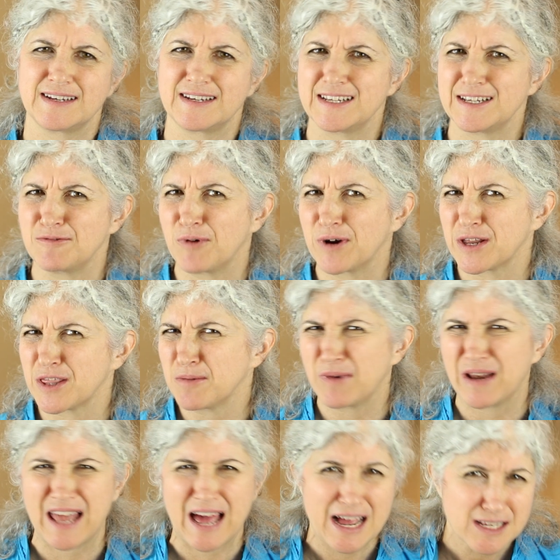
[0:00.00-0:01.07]
Did one of them
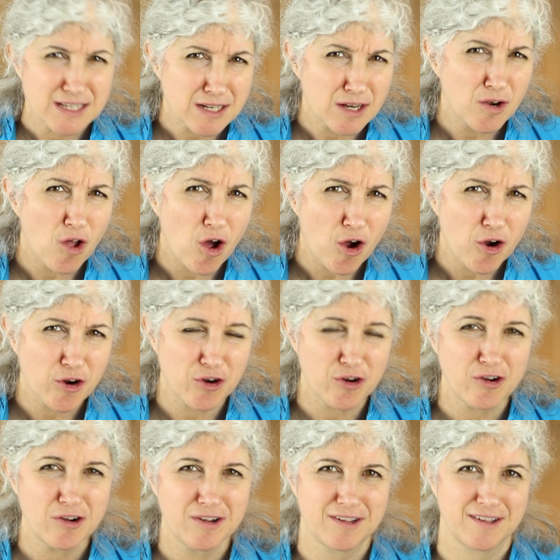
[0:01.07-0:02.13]
last
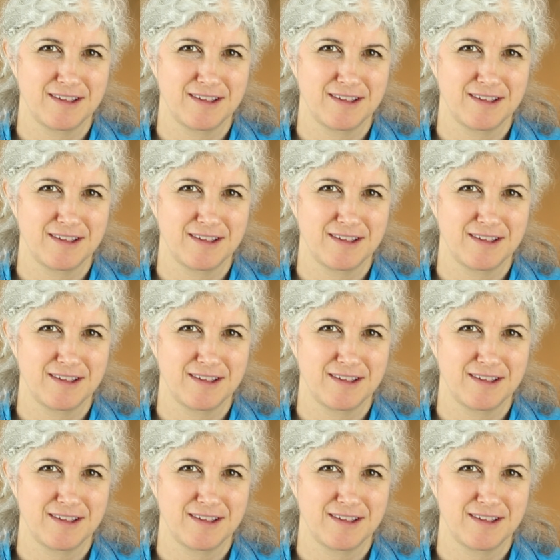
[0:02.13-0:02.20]
longer?